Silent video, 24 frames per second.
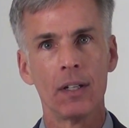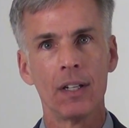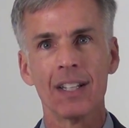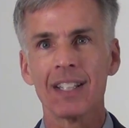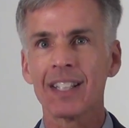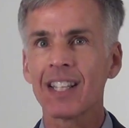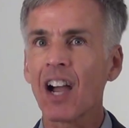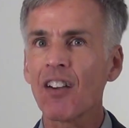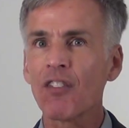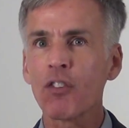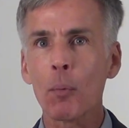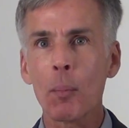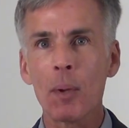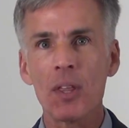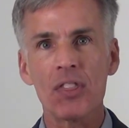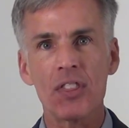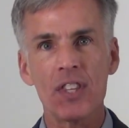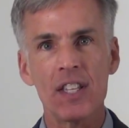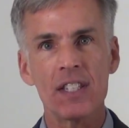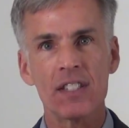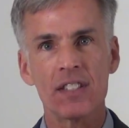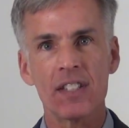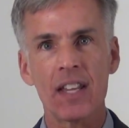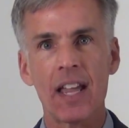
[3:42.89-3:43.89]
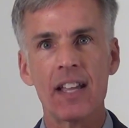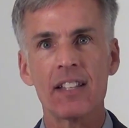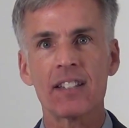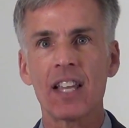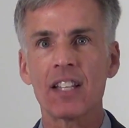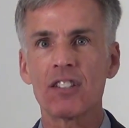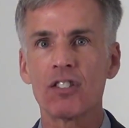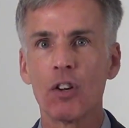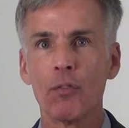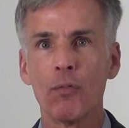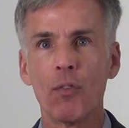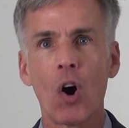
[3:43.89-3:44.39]
Government these days
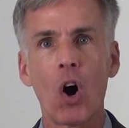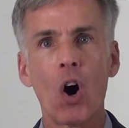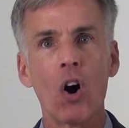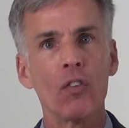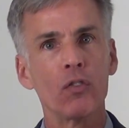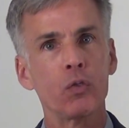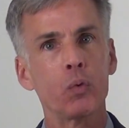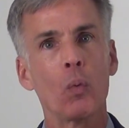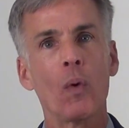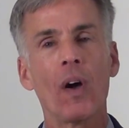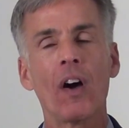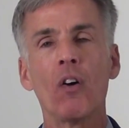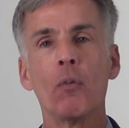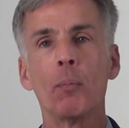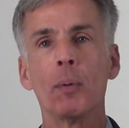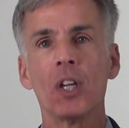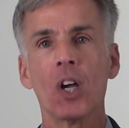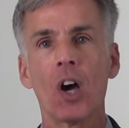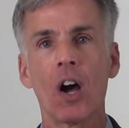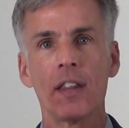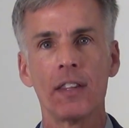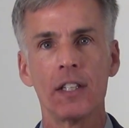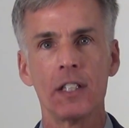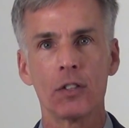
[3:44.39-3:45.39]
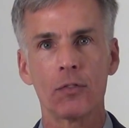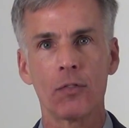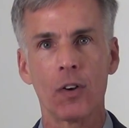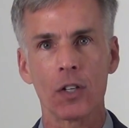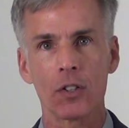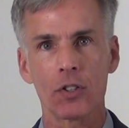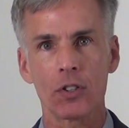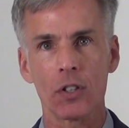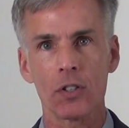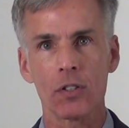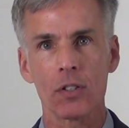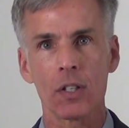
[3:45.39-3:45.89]
has devolved well beyond these
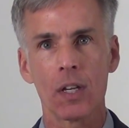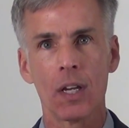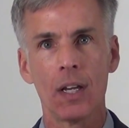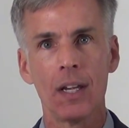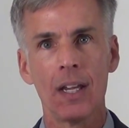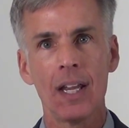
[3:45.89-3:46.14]
functions.